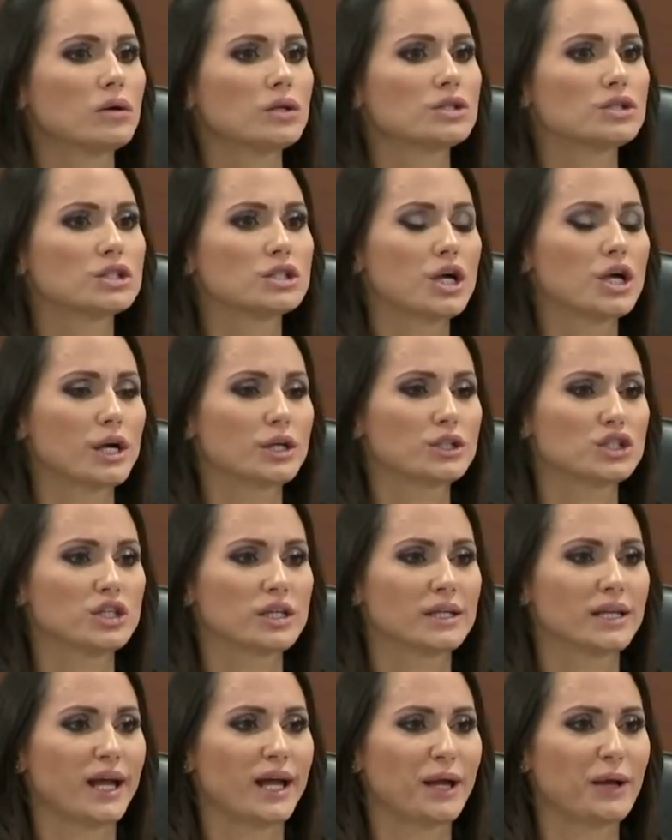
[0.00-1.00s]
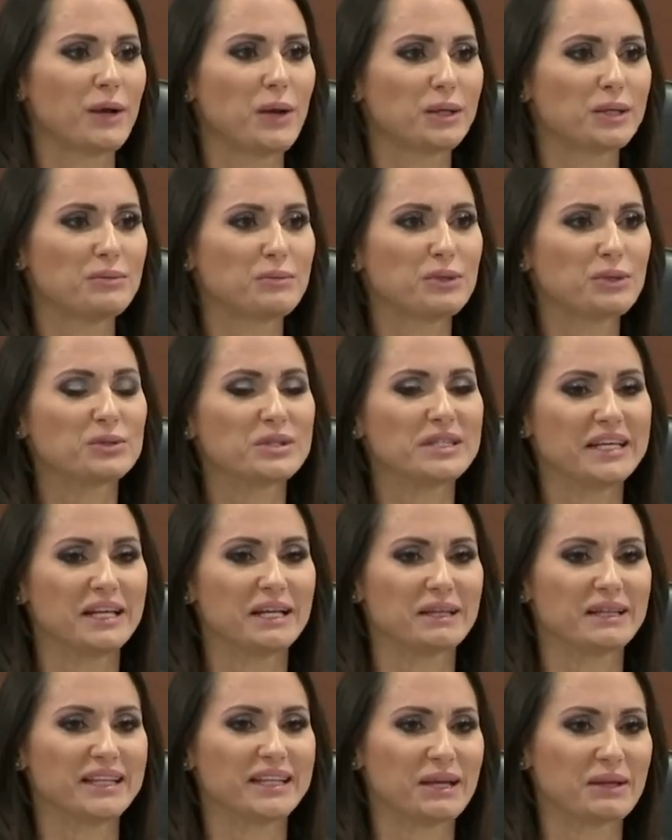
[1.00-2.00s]
Sergeant, I called him
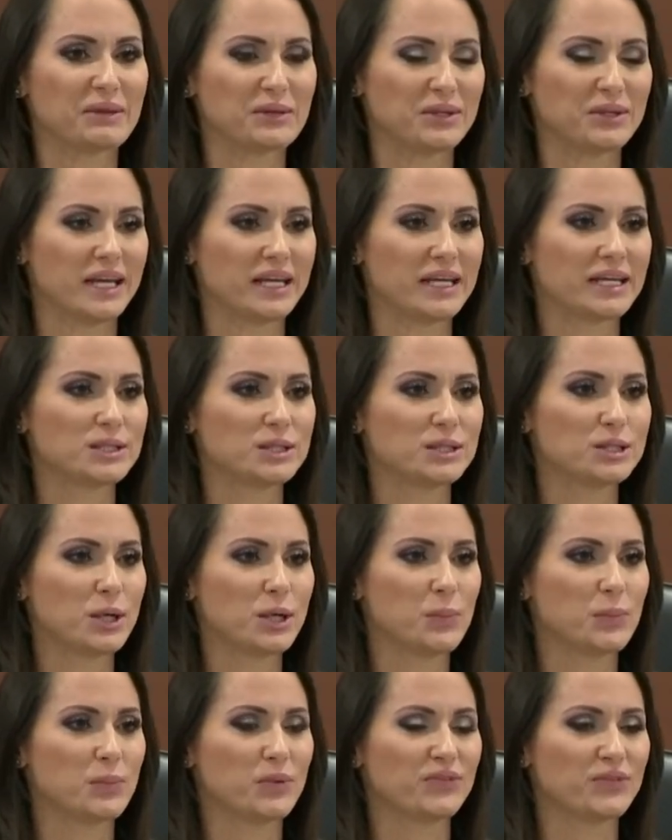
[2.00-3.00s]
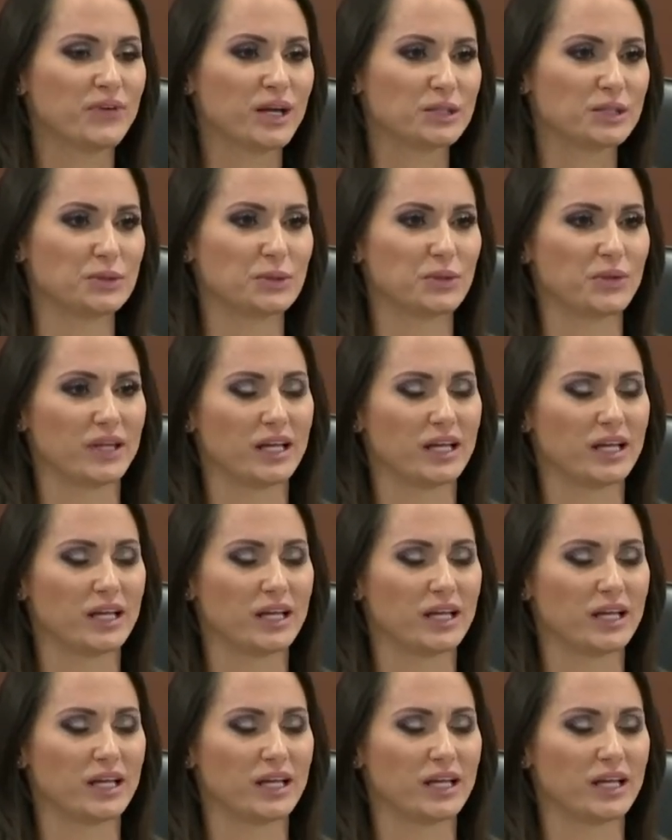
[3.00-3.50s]
Lieutenant the other day. He's so professional